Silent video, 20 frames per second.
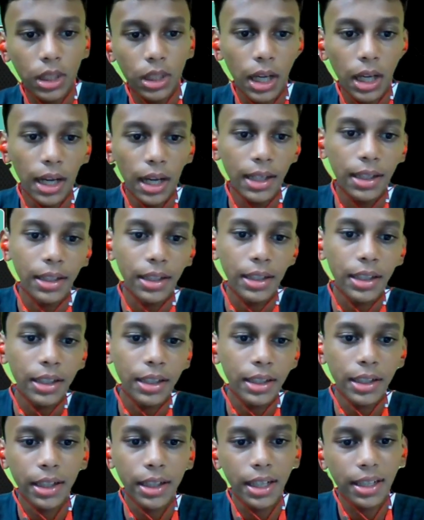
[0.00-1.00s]
And
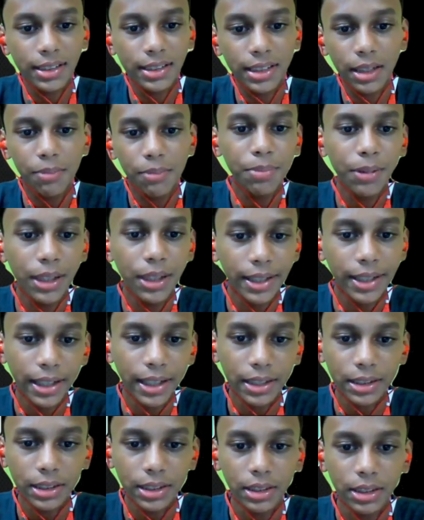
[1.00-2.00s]
example
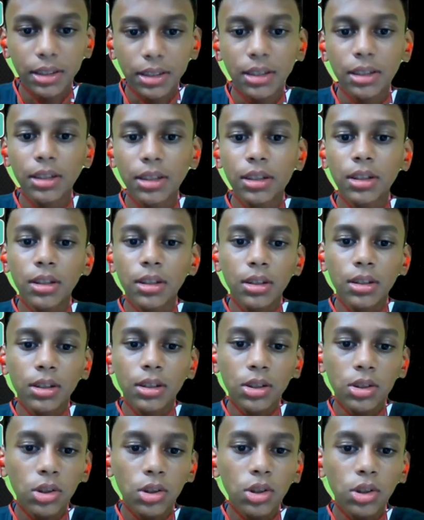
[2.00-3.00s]
reaction.
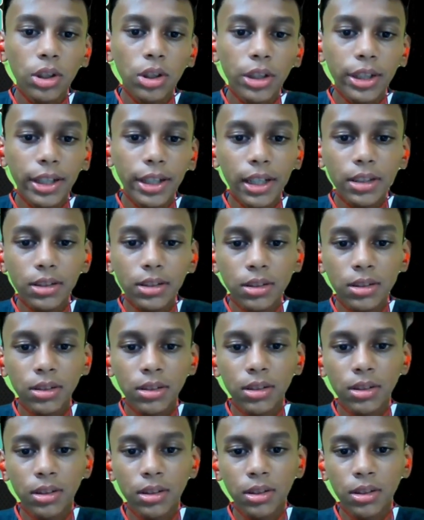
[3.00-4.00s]
So,
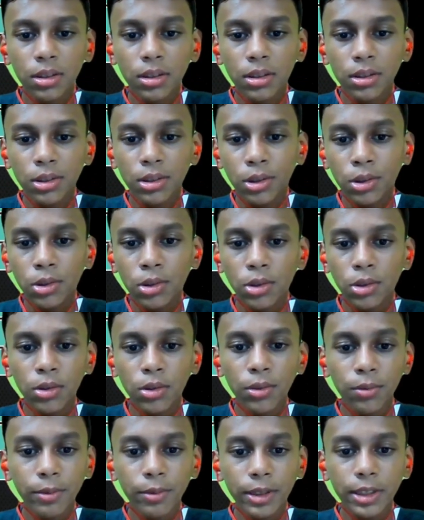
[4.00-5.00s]
N2,
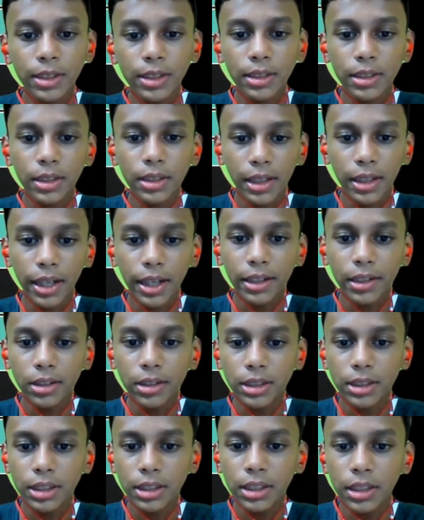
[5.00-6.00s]
which is
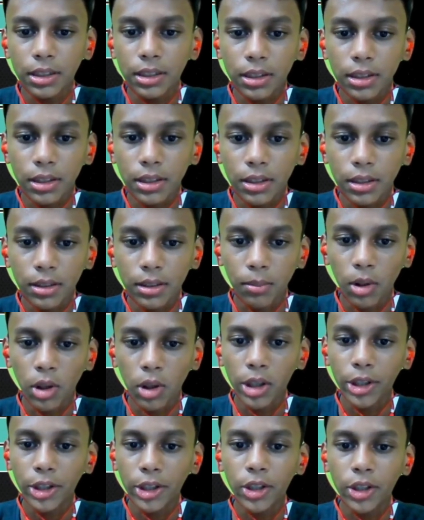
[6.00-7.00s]
nitrogen
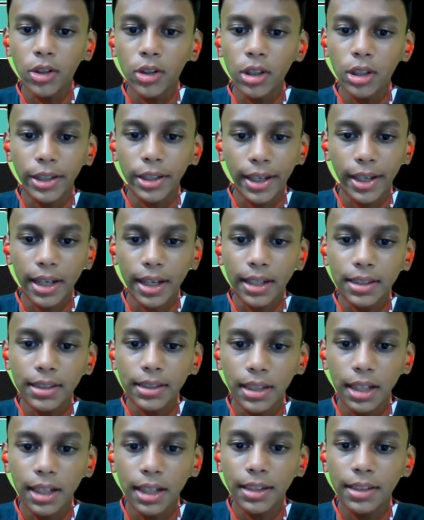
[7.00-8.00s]
molecule,
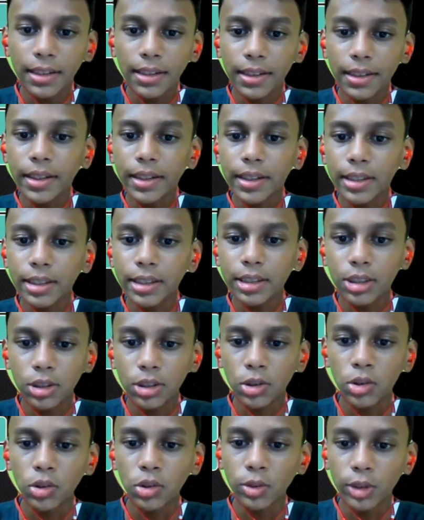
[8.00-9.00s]
gas, and
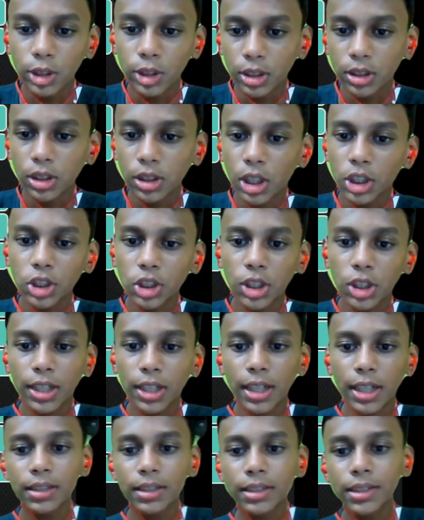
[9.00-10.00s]
3H2, which is also
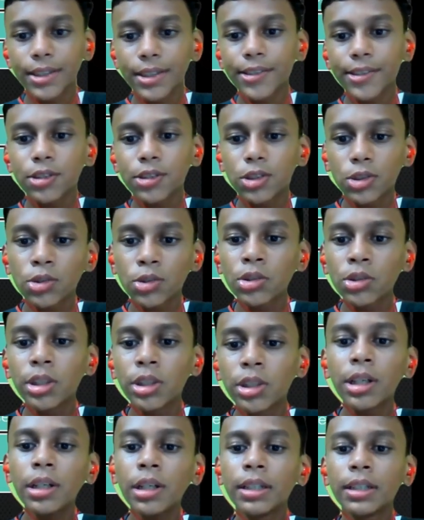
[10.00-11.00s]
gas, gives
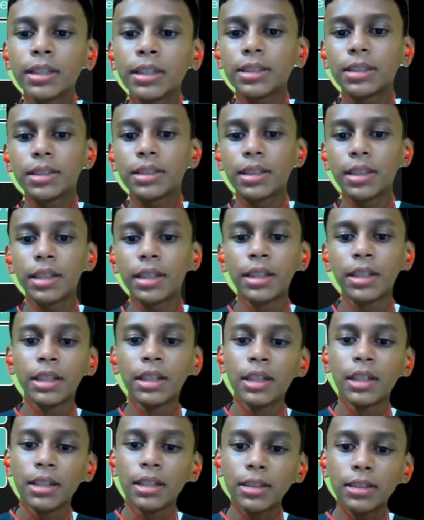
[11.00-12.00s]
2NH3.
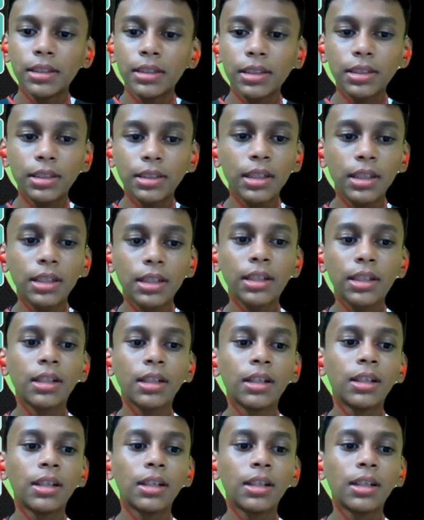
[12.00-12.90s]
This is an